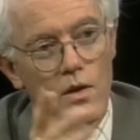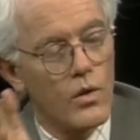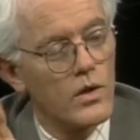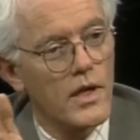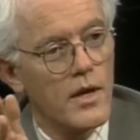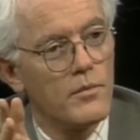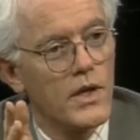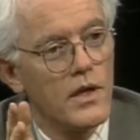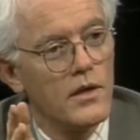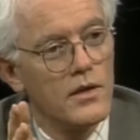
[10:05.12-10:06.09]
or a local
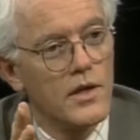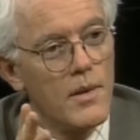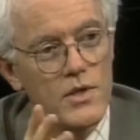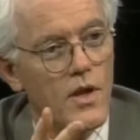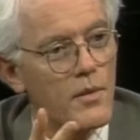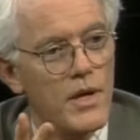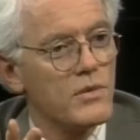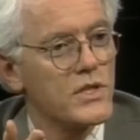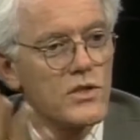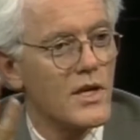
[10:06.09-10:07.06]
company. I mean, there's a lot of
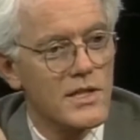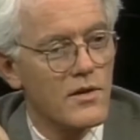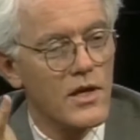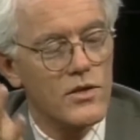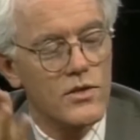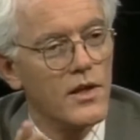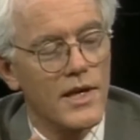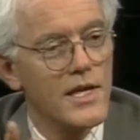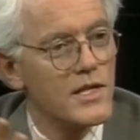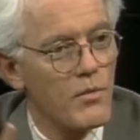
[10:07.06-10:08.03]
people that sell the
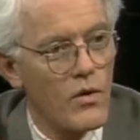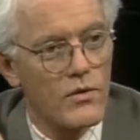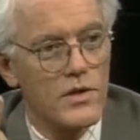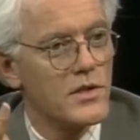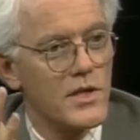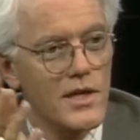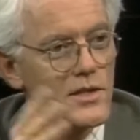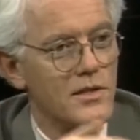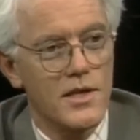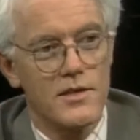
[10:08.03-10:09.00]
Quinta Motorins in
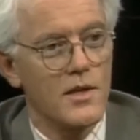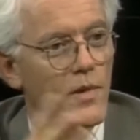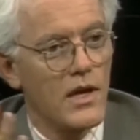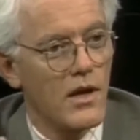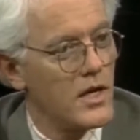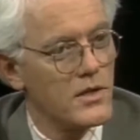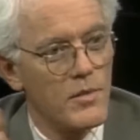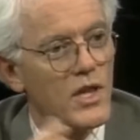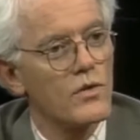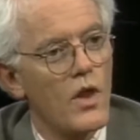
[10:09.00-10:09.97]
Texas. They said, my God, there
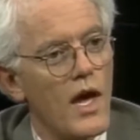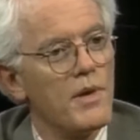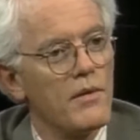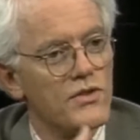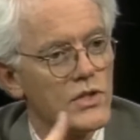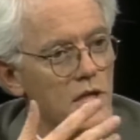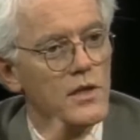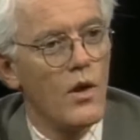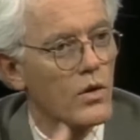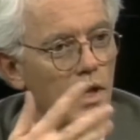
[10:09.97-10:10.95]
are a lot of people have seen
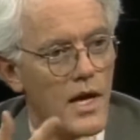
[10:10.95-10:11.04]
local